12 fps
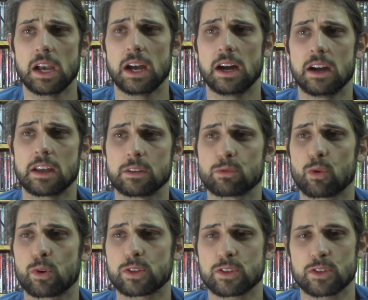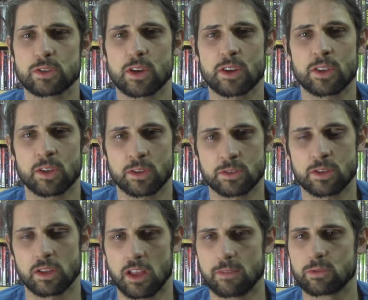Uh, and of course, there's a there's a
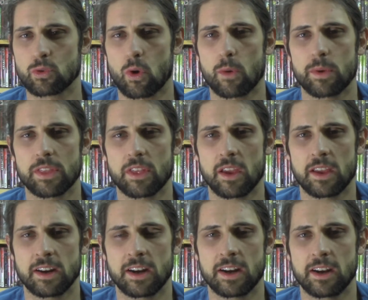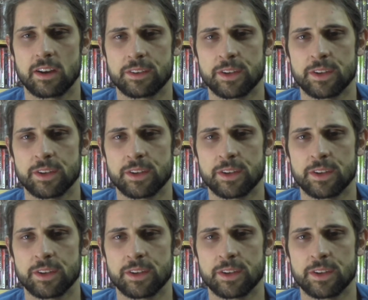love story with it. Uh,